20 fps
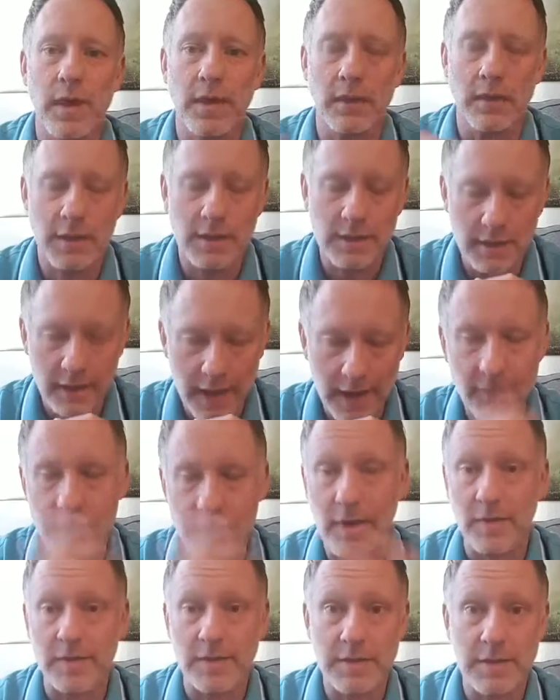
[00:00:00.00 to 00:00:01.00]
to get a link to that, if
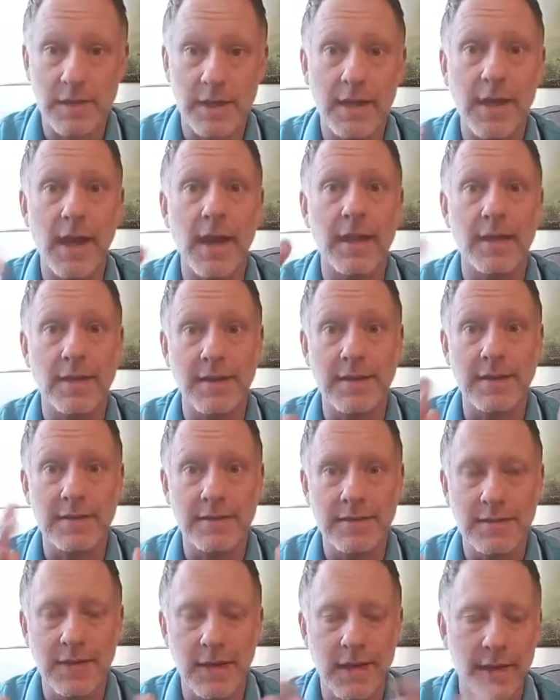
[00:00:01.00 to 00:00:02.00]
you haven't seen it yet, you need to
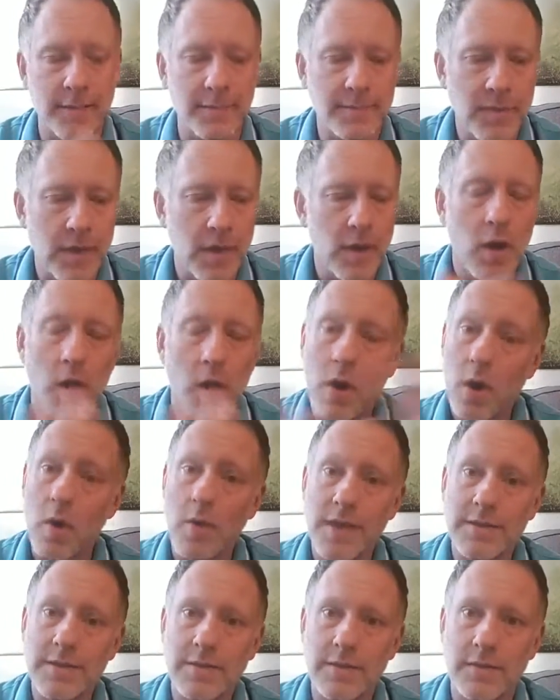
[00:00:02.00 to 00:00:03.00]
see it. All
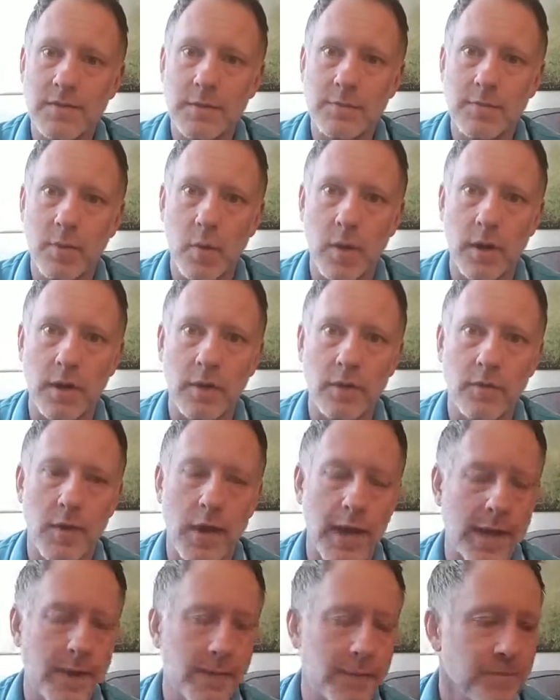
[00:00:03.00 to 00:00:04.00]
that stuff's important,
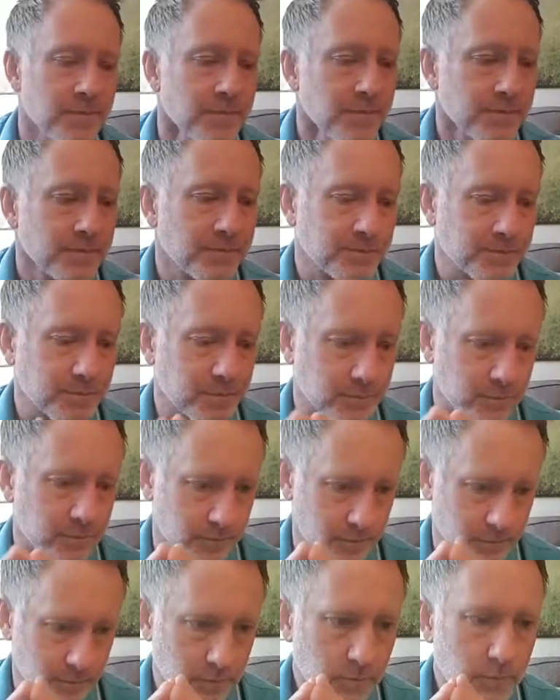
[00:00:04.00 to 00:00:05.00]
right?
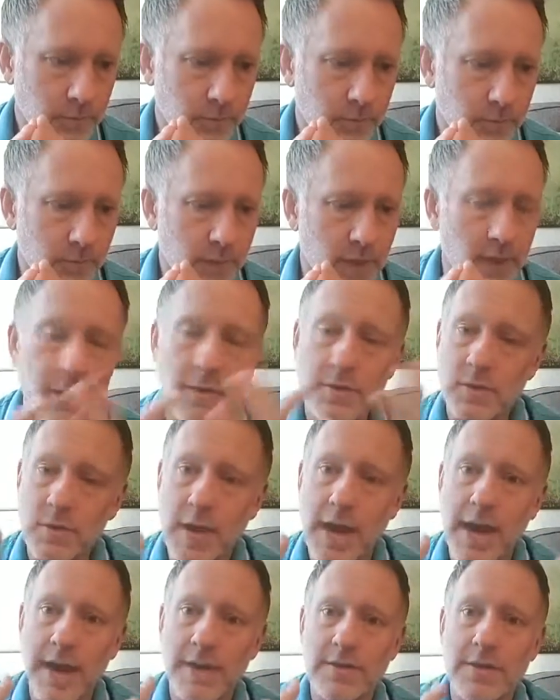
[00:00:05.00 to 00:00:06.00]
The
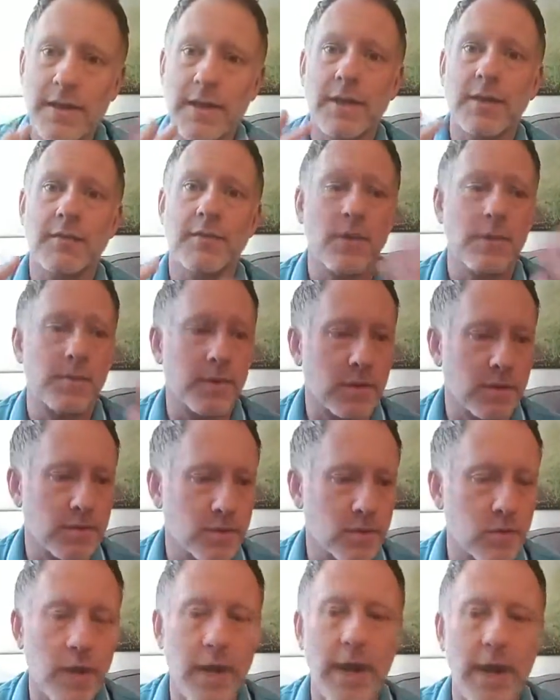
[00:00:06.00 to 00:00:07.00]
strategy and flipping the
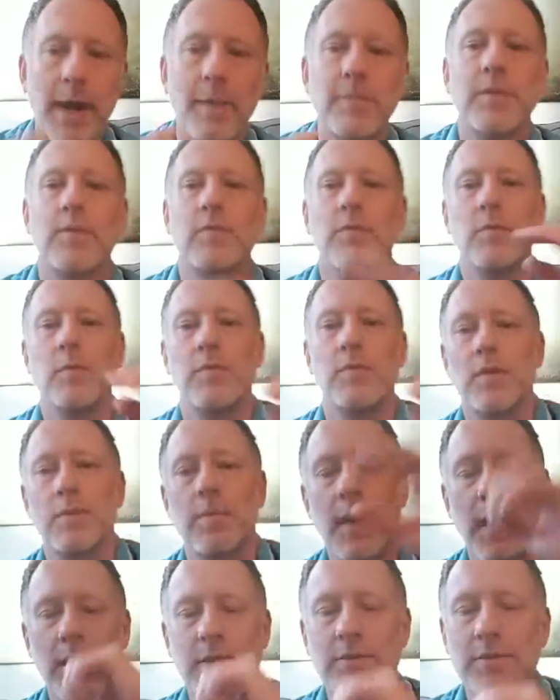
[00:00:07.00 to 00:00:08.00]
script and removing the
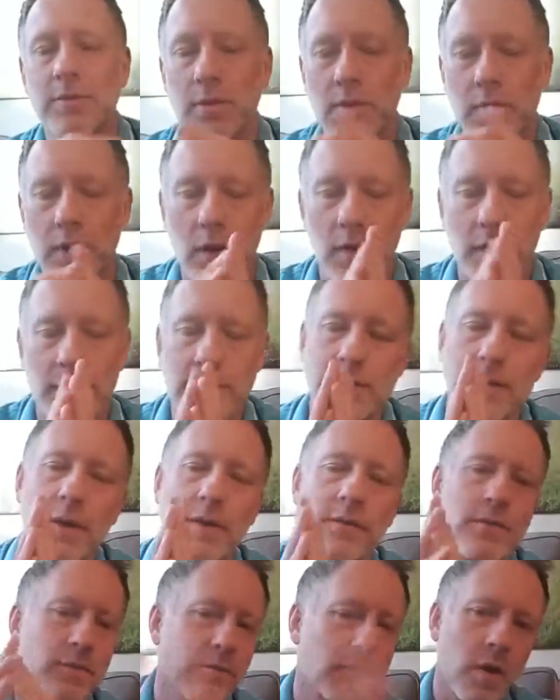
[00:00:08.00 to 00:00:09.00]
pedestal and all this
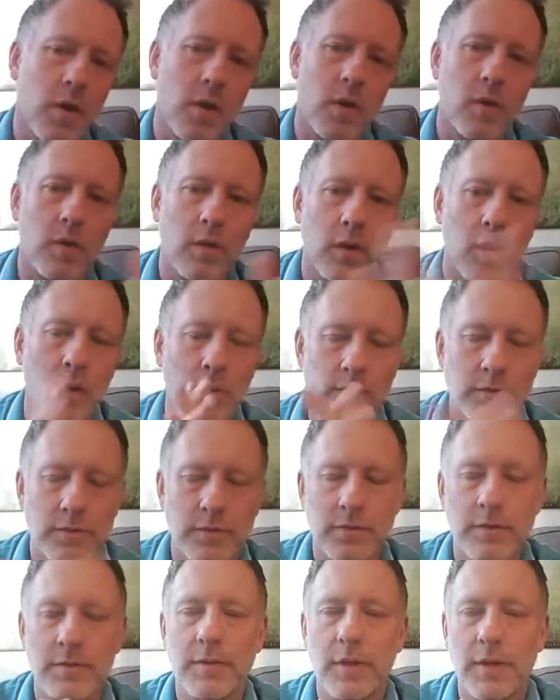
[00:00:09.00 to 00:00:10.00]
stuff. All
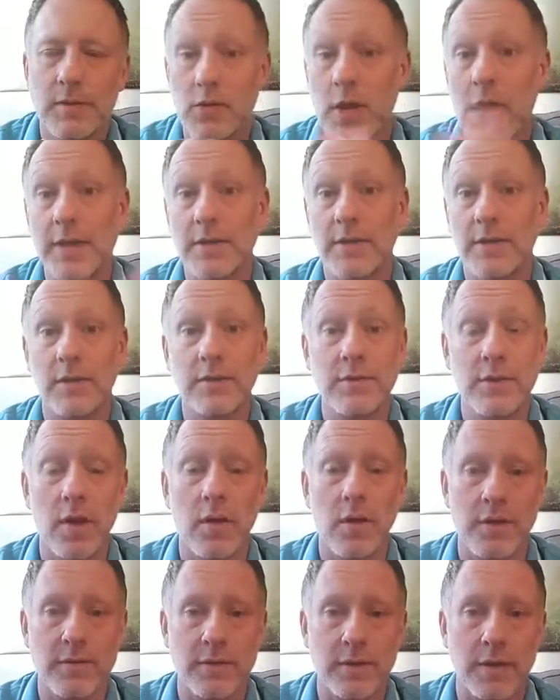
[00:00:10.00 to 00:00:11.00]
those attraction
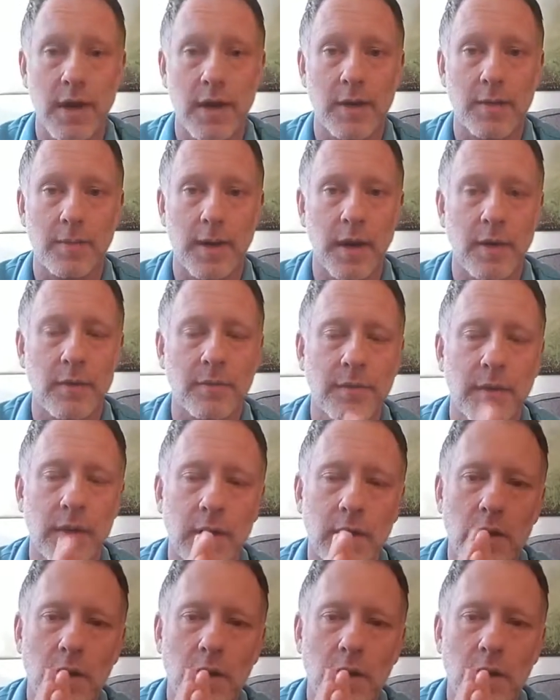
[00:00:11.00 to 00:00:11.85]
accelerators I talk about.